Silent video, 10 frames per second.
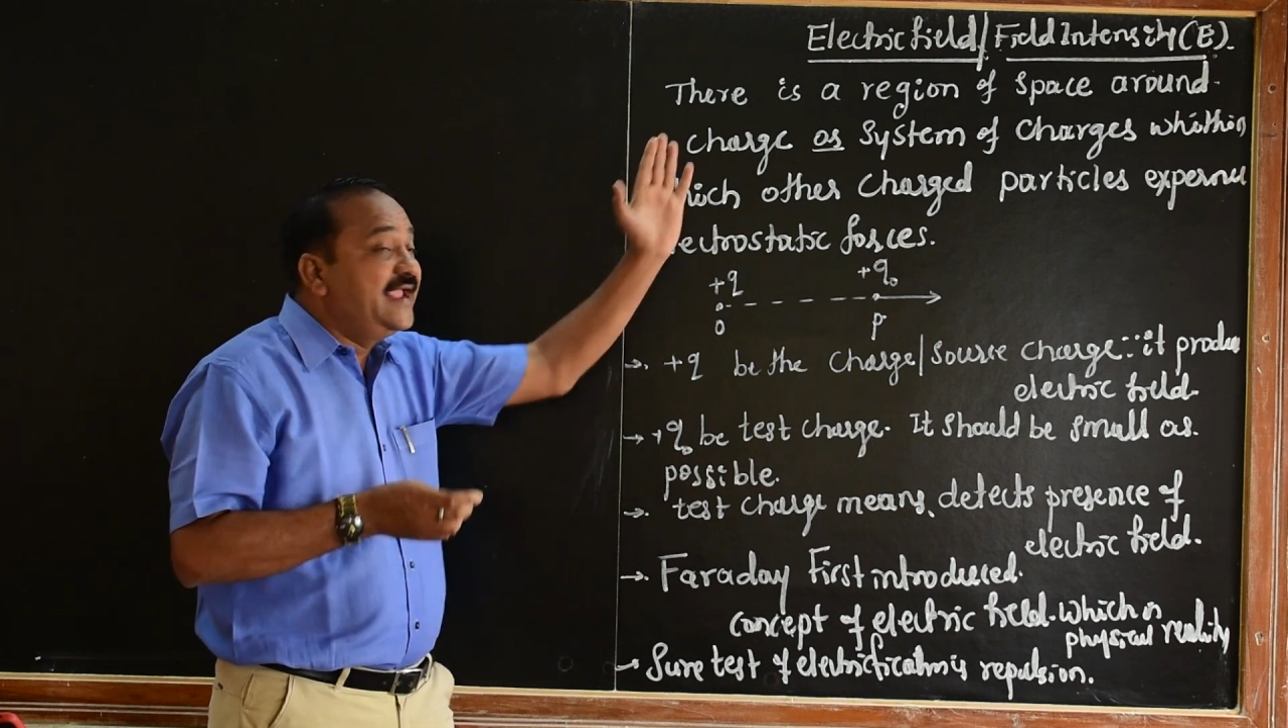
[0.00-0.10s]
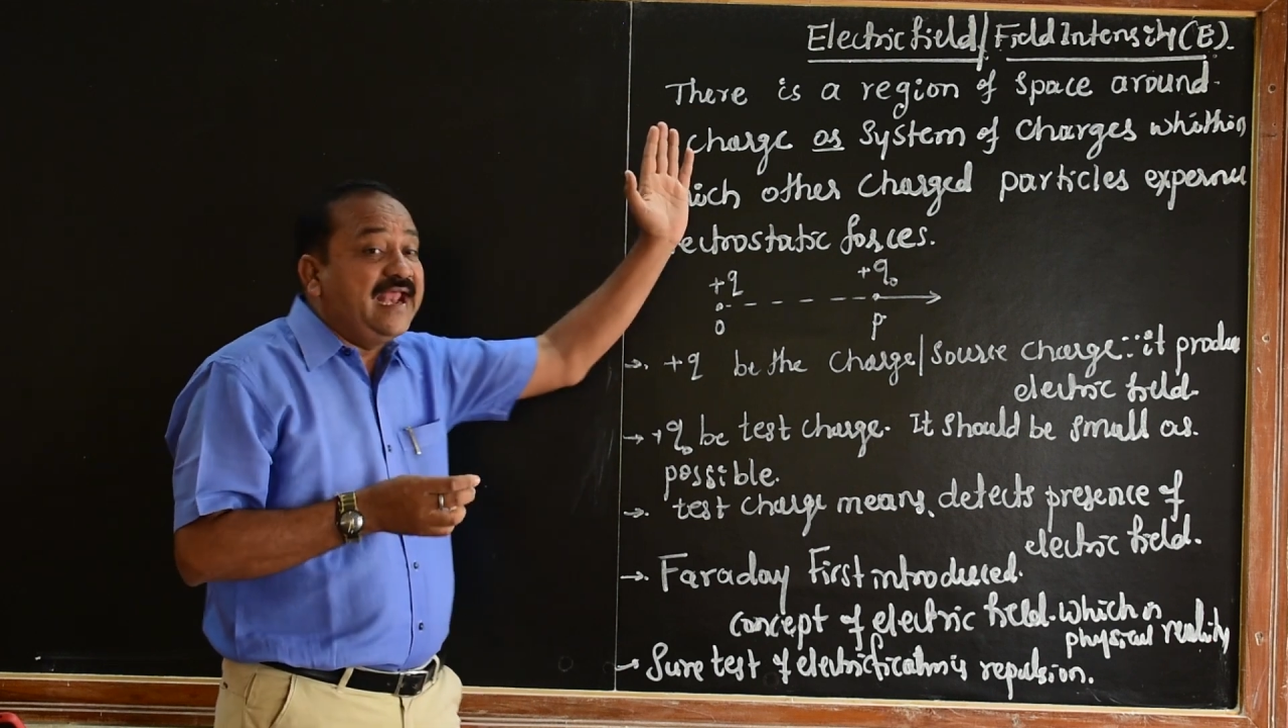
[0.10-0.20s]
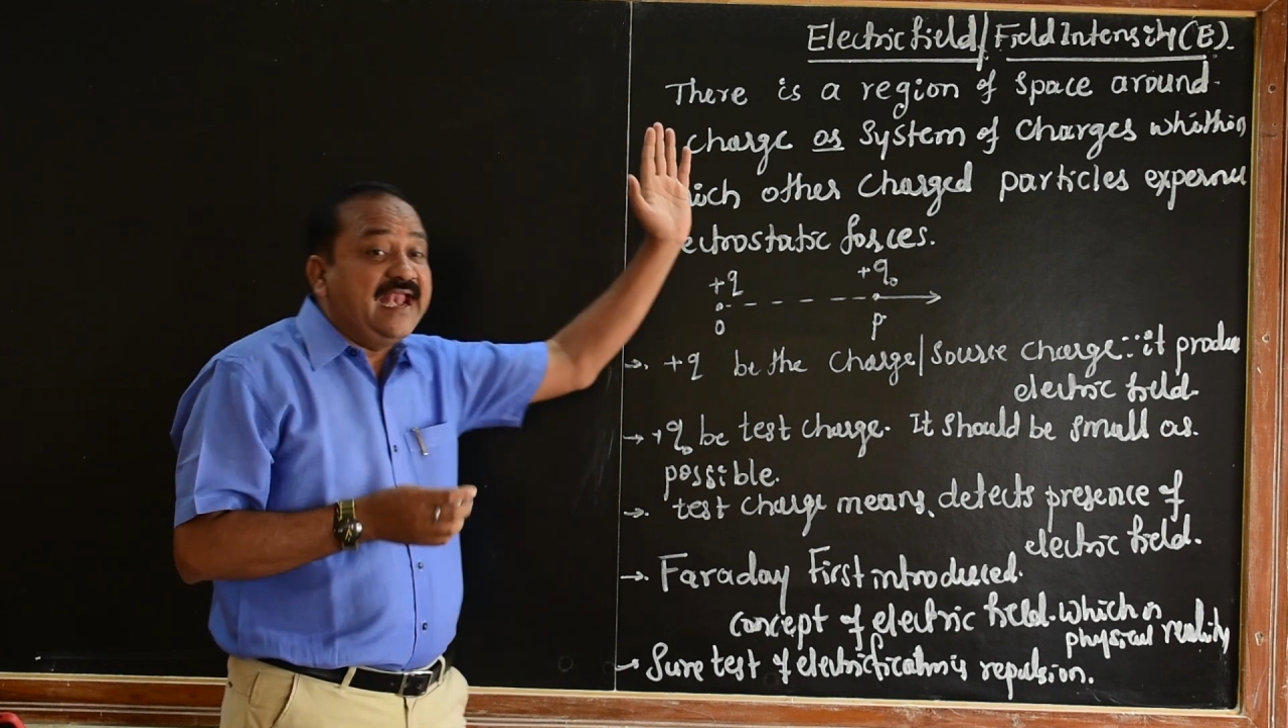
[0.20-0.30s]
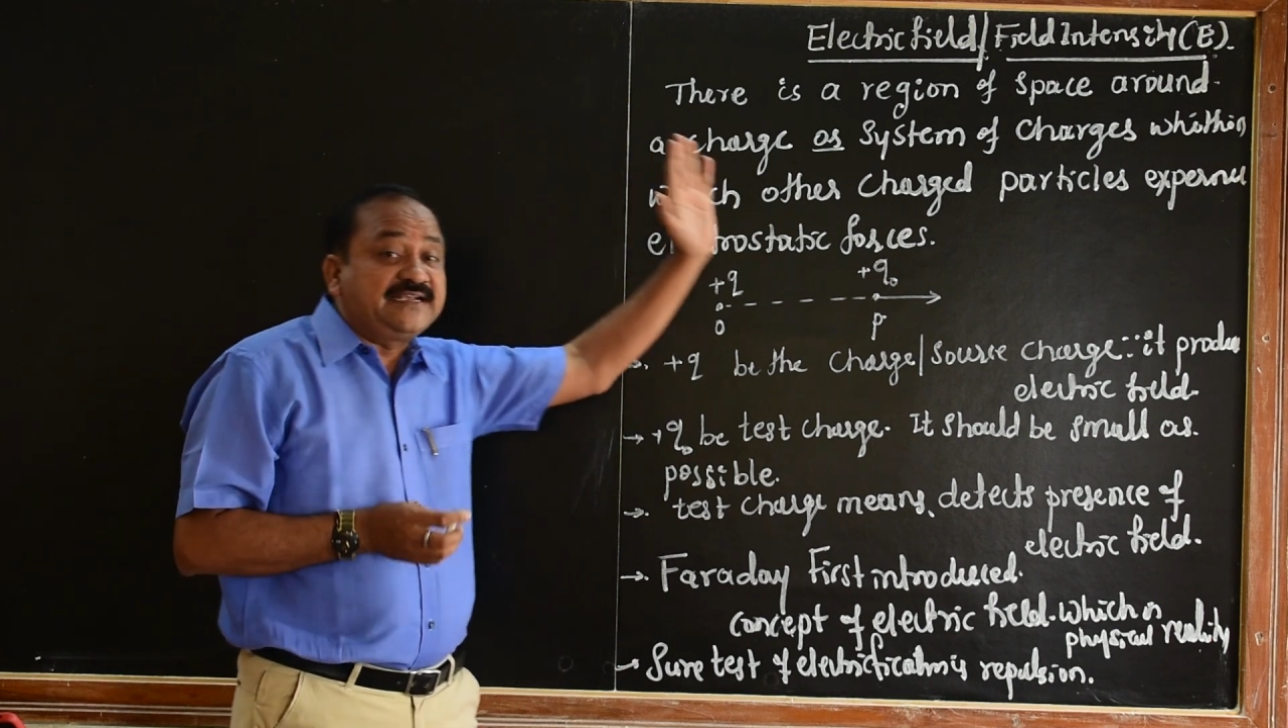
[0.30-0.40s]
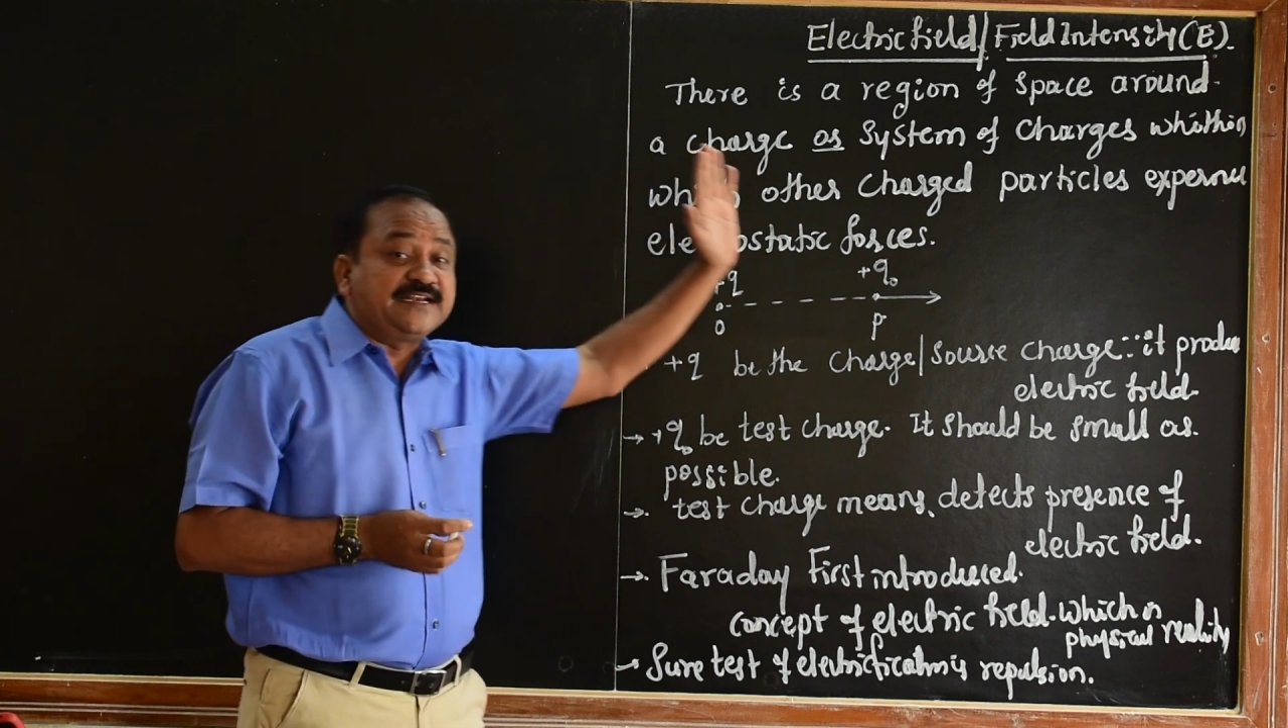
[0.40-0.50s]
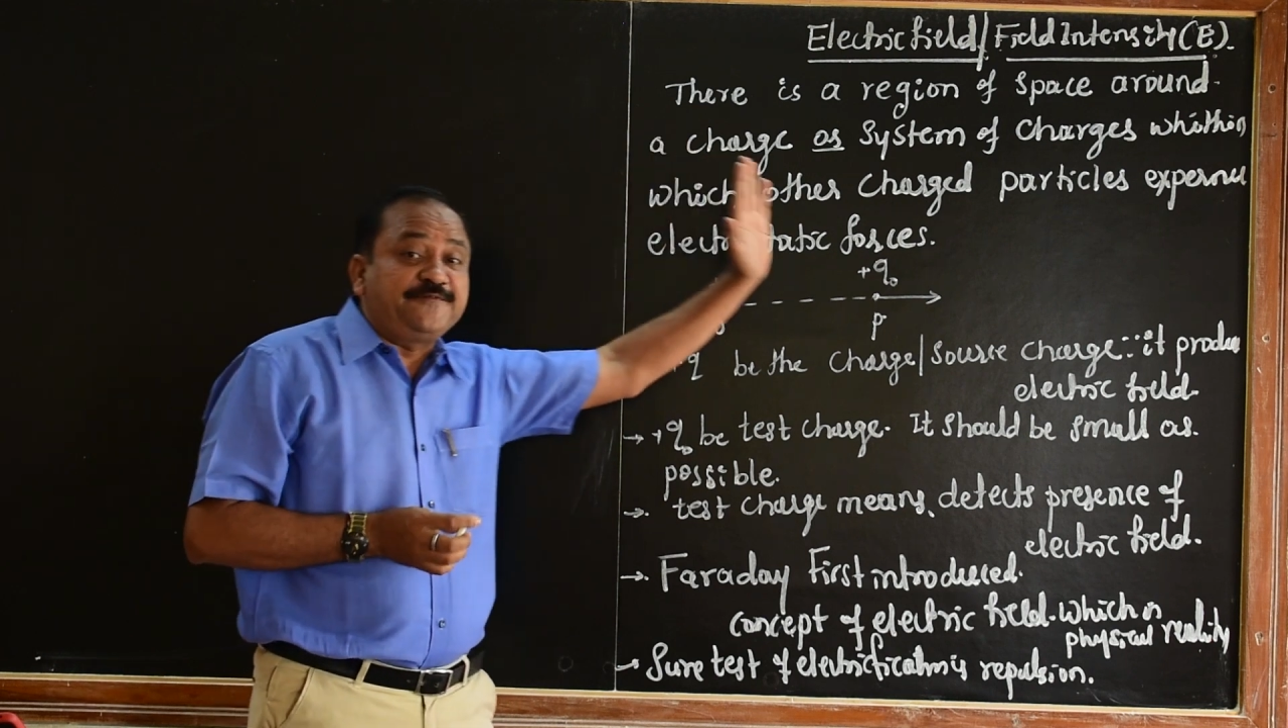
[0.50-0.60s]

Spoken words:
electric